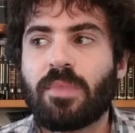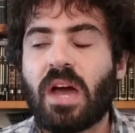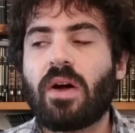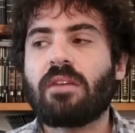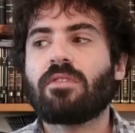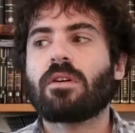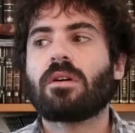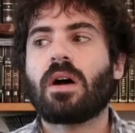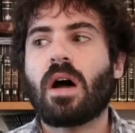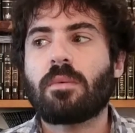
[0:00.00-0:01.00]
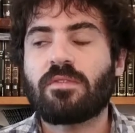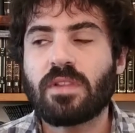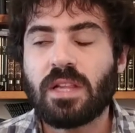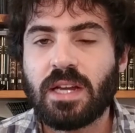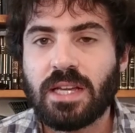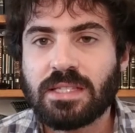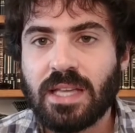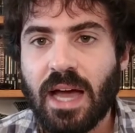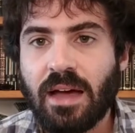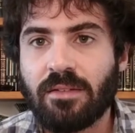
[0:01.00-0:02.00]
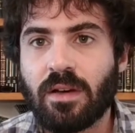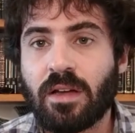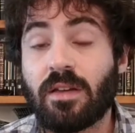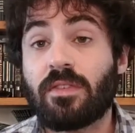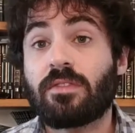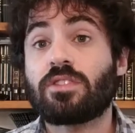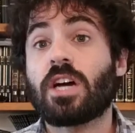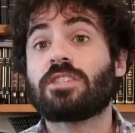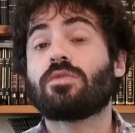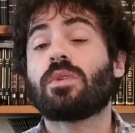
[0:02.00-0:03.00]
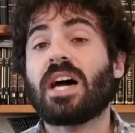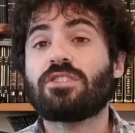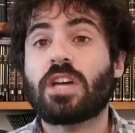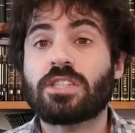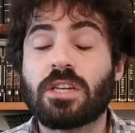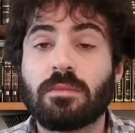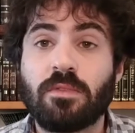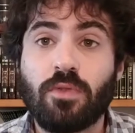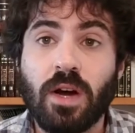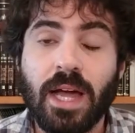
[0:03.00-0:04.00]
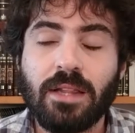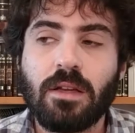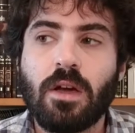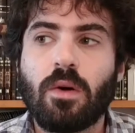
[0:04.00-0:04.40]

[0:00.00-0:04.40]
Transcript: However, um, if the litigants, uh, if the judges were not judging beforehand,